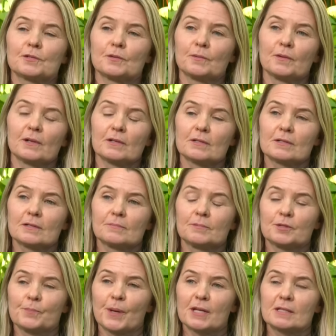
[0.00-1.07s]
So there's
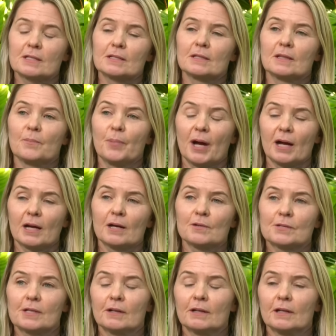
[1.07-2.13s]
spaces in the back of
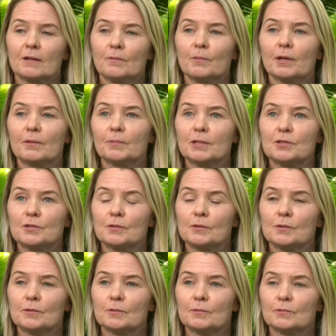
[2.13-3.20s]
house area where we
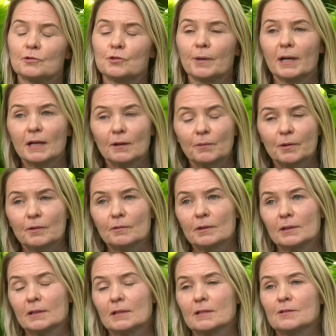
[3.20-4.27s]
do training with
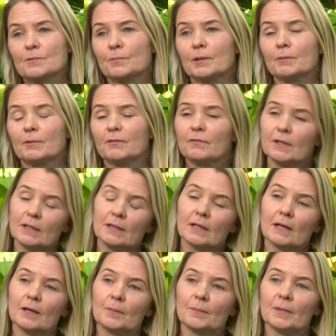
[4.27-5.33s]
gorillas, where we feed
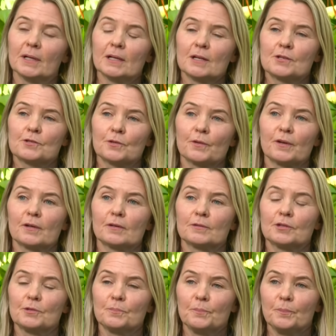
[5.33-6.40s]
them. So they're
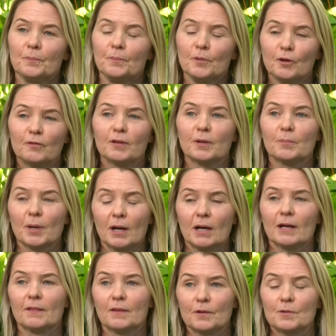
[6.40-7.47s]
moving
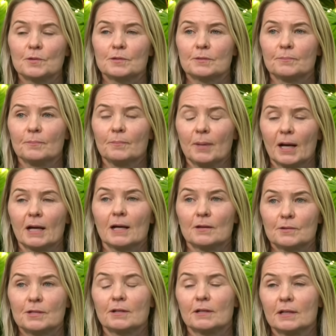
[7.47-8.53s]
behind those back of
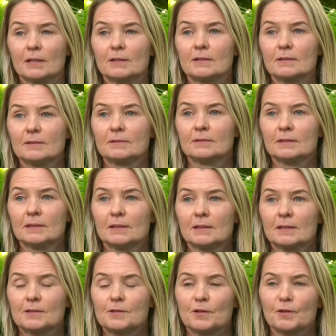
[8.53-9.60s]
house areas.
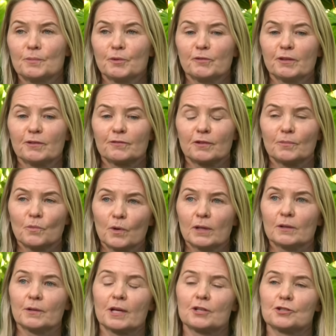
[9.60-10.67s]
So they're moving from
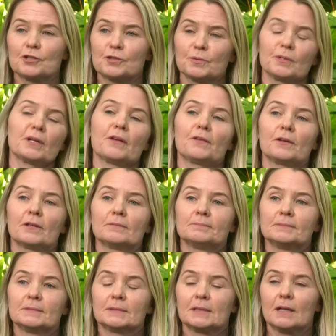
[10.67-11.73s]
one location to another
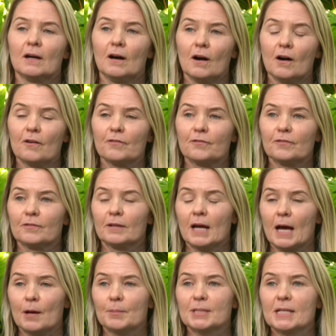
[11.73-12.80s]
off
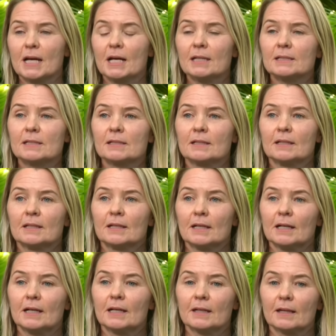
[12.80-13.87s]
habitat.
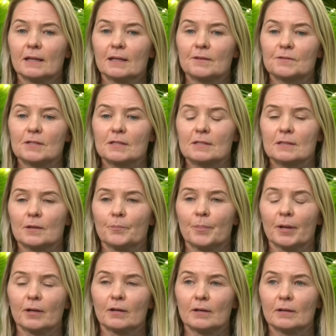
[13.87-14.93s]
Uh, that gives us a
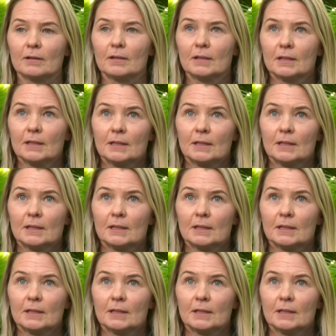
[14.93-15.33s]
better